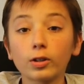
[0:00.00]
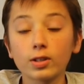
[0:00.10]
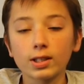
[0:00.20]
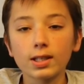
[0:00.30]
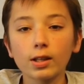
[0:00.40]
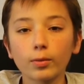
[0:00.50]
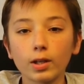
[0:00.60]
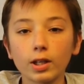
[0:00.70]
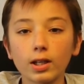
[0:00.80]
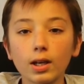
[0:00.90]
is
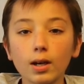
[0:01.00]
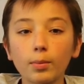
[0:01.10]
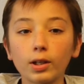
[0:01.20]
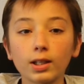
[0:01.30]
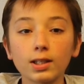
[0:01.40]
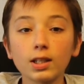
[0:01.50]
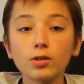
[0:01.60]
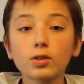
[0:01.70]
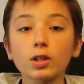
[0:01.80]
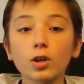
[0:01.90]
accelerating, but it
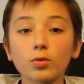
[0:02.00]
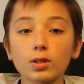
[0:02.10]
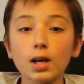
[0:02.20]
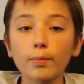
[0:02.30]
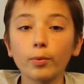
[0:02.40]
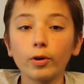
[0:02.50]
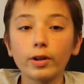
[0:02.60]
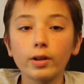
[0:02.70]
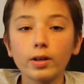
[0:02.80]
continues to coast upward.